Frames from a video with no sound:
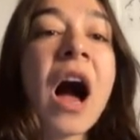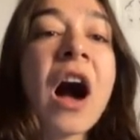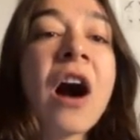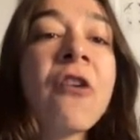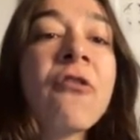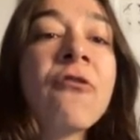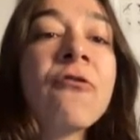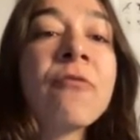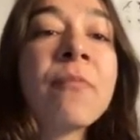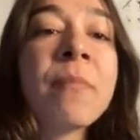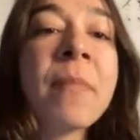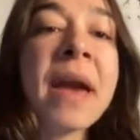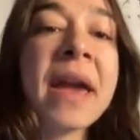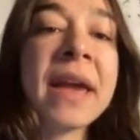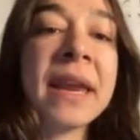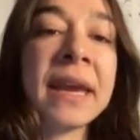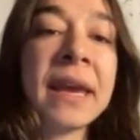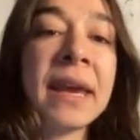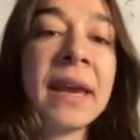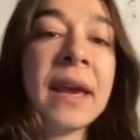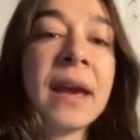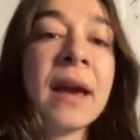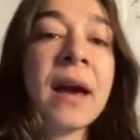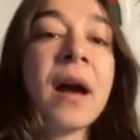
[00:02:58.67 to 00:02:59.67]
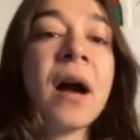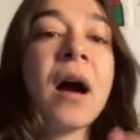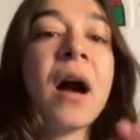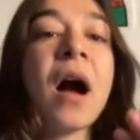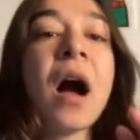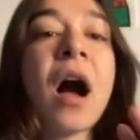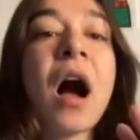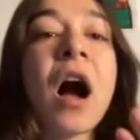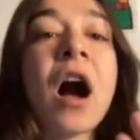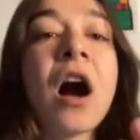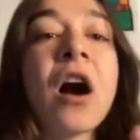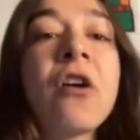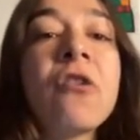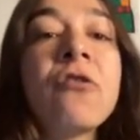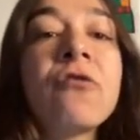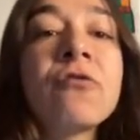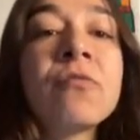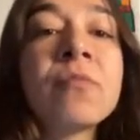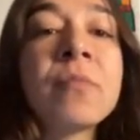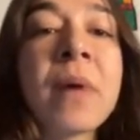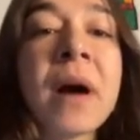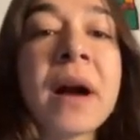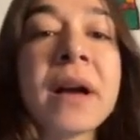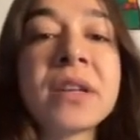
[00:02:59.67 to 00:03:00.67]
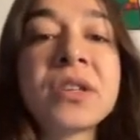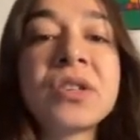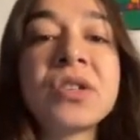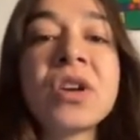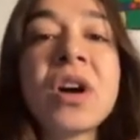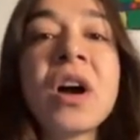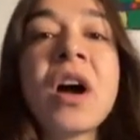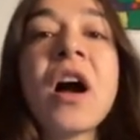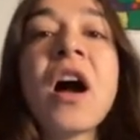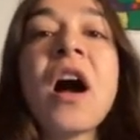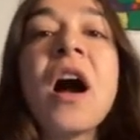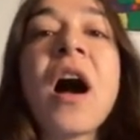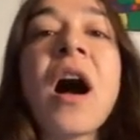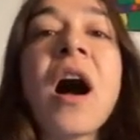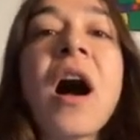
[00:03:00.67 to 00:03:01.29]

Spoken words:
how many, how much,